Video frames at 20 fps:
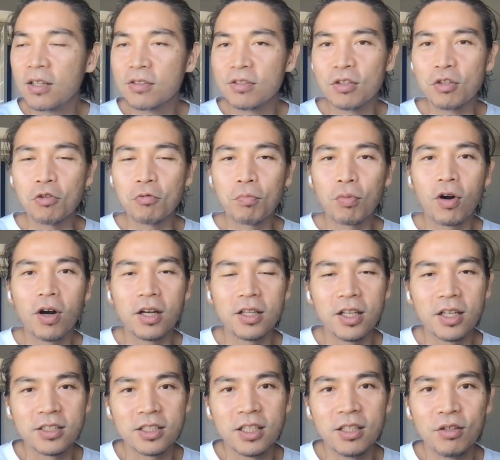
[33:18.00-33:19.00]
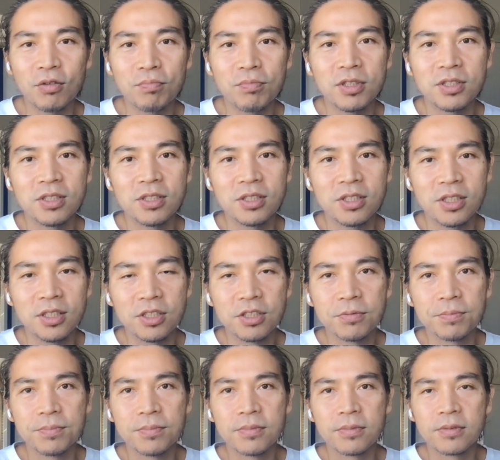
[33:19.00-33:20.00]
new products and new businesses.
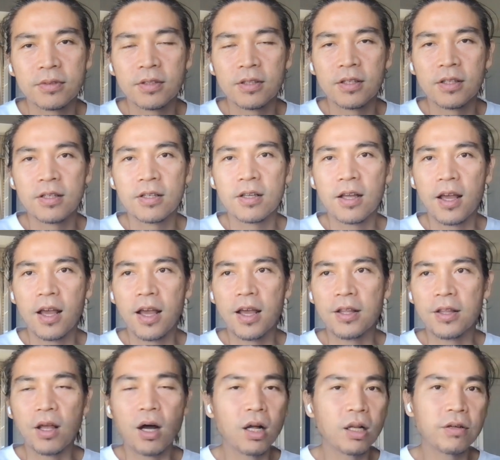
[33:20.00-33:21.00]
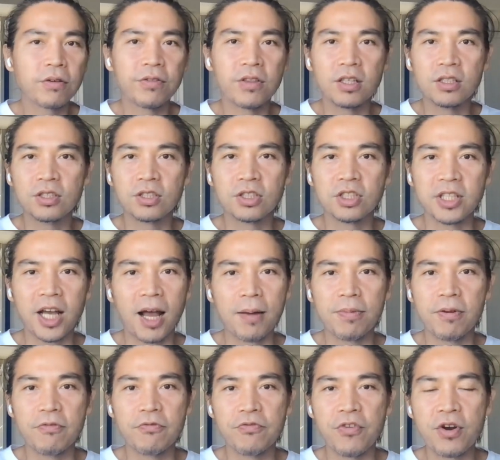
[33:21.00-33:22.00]
And all of this just
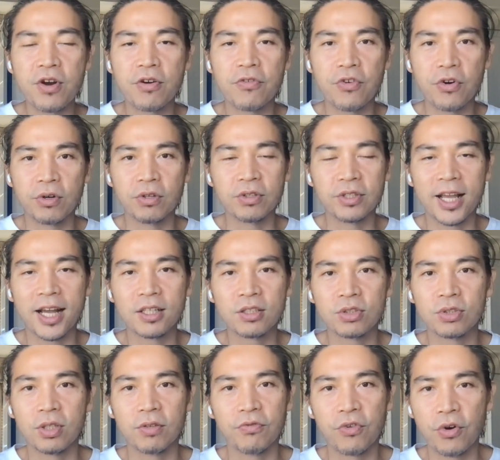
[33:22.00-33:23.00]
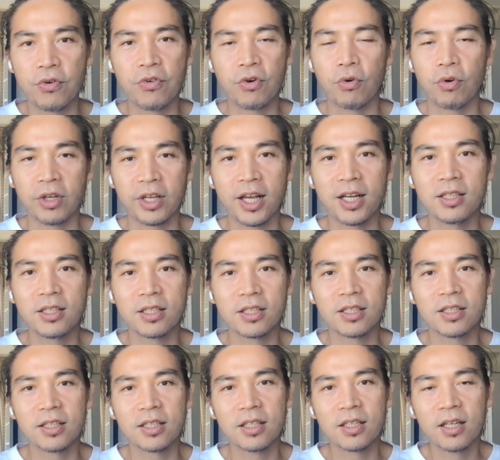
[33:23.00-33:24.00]
happened very, very naturally, very, very
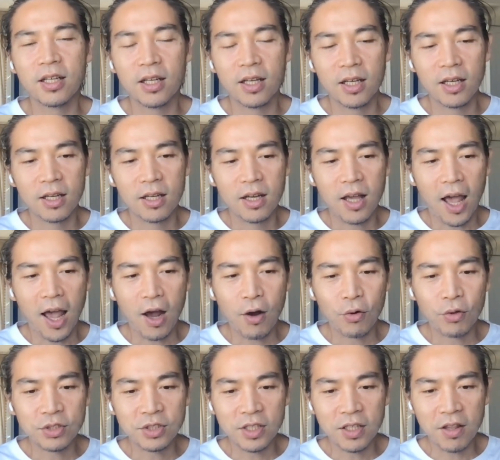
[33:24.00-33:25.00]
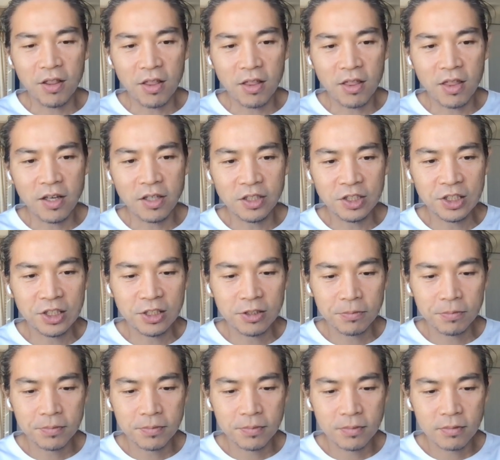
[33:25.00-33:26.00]
organically. I was in this
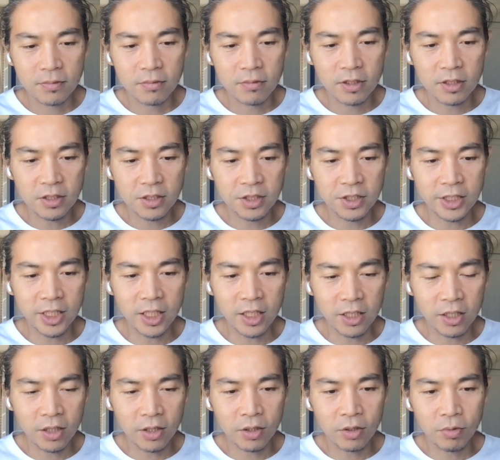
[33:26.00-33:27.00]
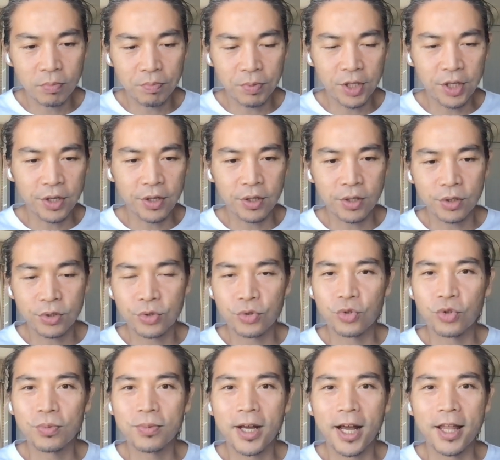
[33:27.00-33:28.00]
CEO peer
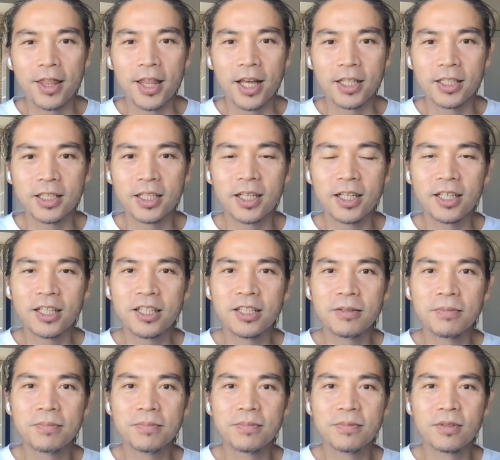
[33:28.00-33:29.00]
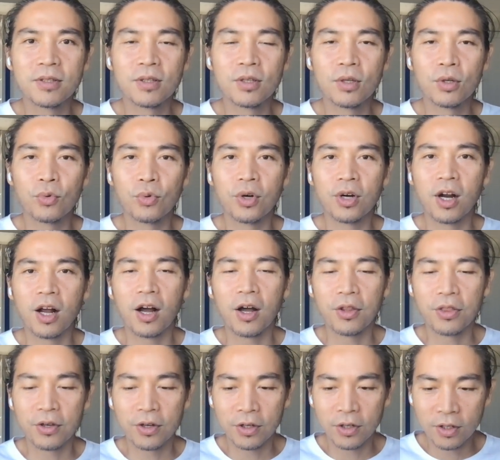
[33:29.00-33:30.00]
group at that time where
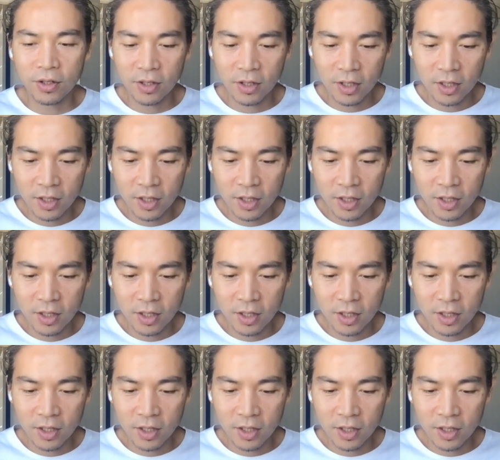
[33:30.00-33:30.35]
other